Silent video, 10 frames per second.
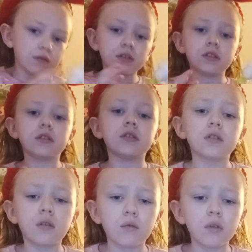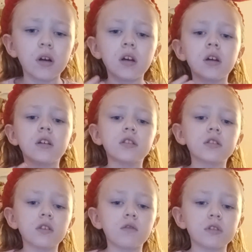was so
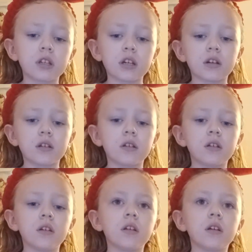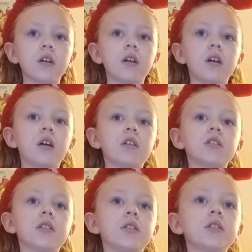sick,
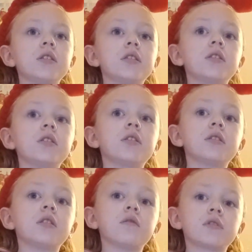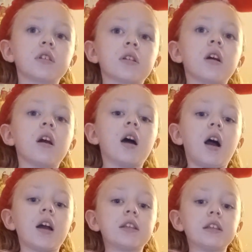so sick.
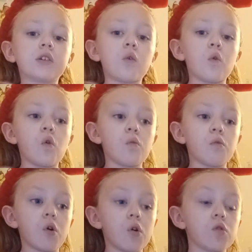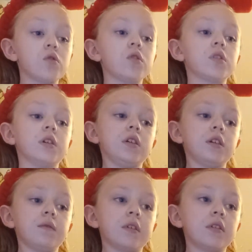I had to go home early
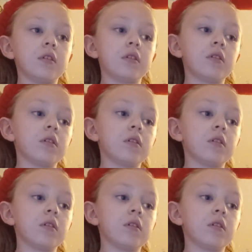even,